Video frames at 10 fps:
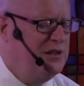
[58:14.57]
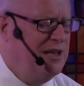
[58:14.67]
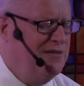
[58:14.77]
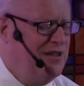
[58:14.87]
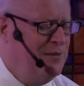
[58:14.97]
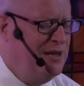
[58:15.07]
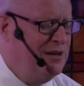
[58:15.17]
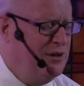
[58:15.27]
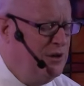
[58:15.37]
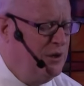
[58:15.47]
to give them
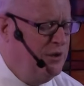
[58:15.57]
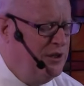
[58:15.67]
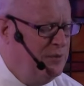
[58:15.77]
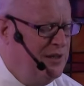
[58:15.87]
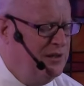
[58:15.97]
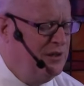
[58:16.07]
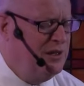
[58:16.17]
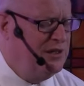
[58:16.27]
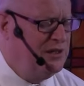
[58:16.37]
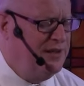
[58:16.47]
encouragement
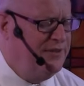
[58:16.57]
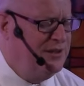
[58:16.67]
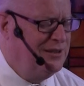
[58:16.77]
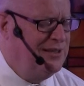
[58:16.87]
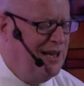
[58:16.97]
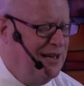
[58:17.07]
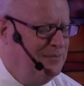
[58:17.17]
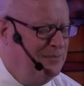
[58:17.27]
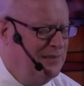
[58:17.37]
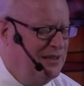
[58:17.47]
during this difficult time.